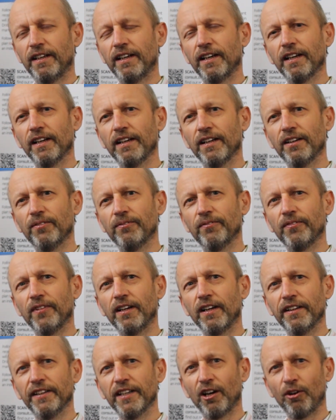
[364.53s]

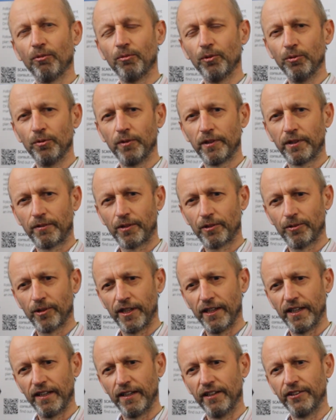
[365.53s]
and that will
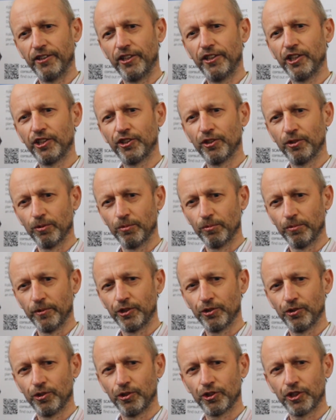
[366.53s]
require additional
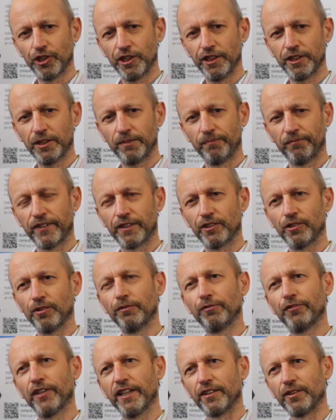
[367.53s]
resources. So
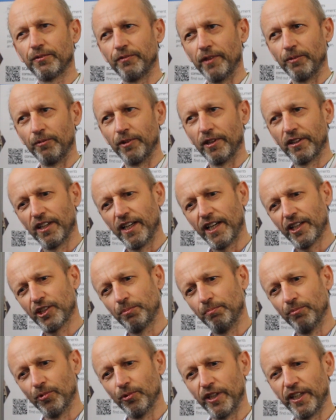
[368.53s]
effectively with
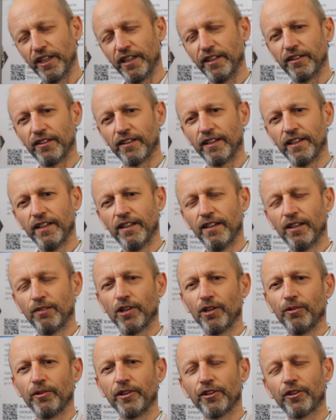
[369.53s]
less money
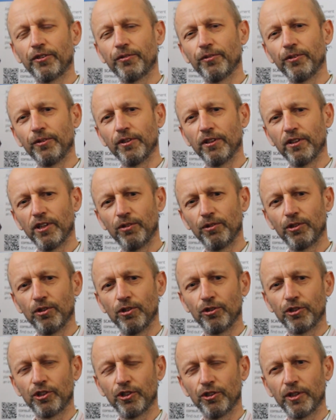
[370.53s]
flowing through the
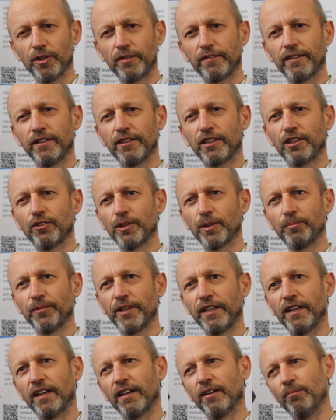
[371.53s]
local
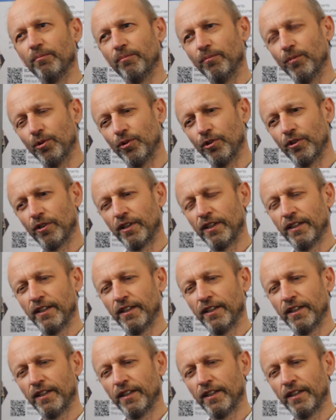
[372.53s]
economy and more